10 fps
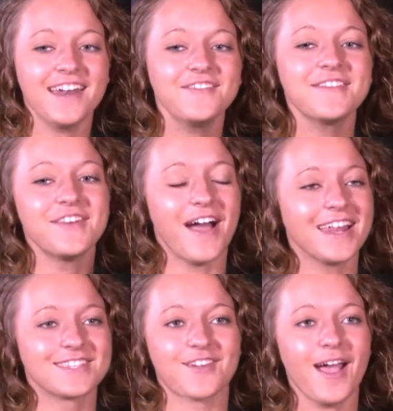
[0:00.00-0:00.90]
don't even know
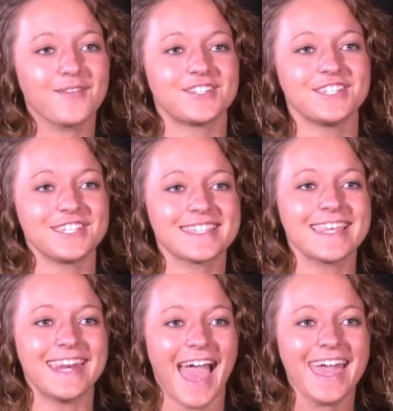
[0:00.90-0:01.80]
how to describe her. She's just
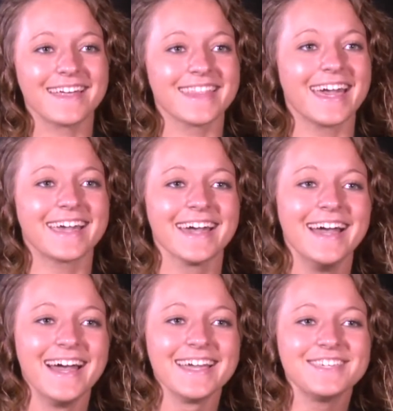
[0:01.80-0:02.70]
Linnea. Like,
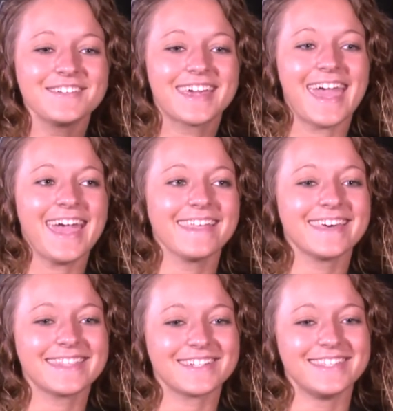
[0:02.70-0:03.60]
you
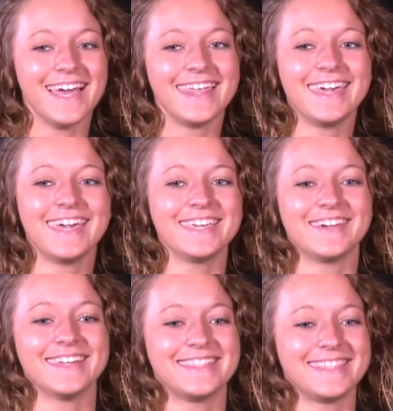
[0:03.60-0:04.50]
can't, like, there's nothing
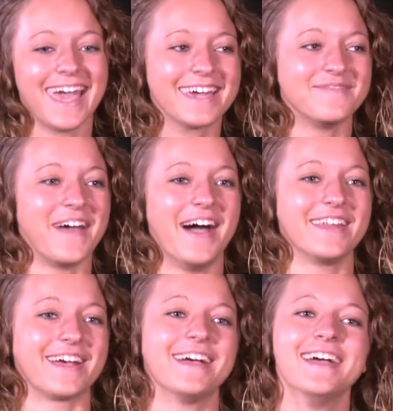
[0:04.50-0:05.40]
you can say
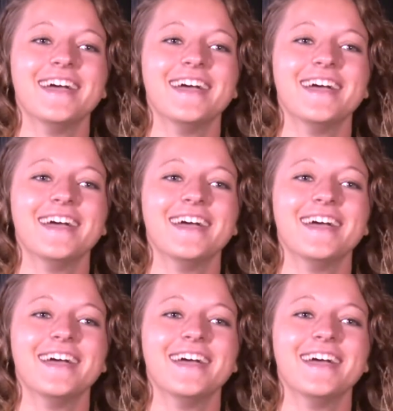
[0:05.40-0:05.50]
about her.